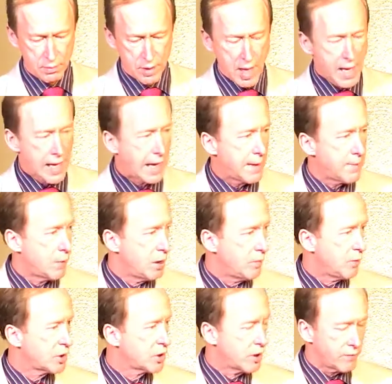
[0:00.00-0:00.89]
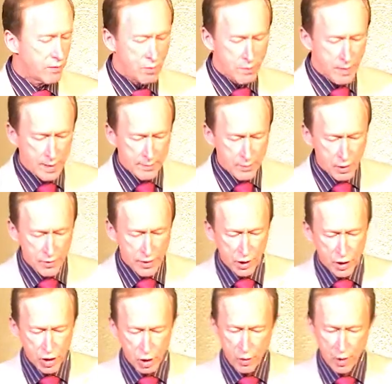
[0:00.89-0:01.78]
A moment to remember that
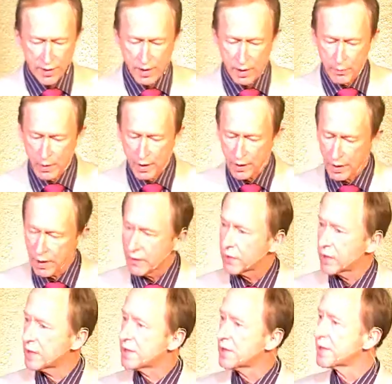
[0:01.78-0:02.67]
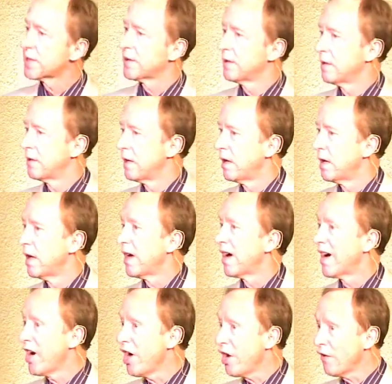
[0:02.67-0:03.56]
you are the beloveds
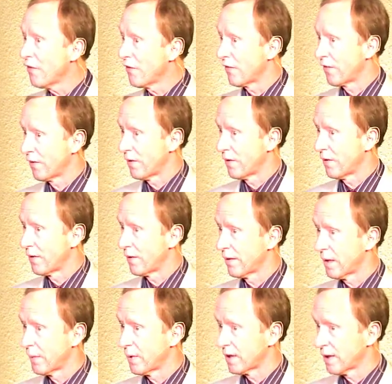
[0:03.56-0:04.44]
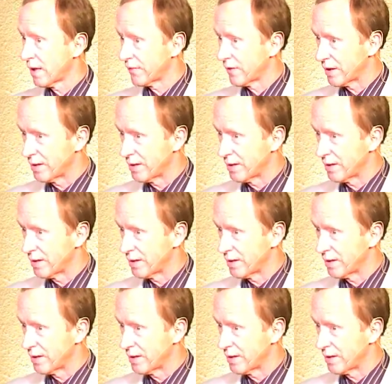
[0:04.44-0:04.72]
of the beloved.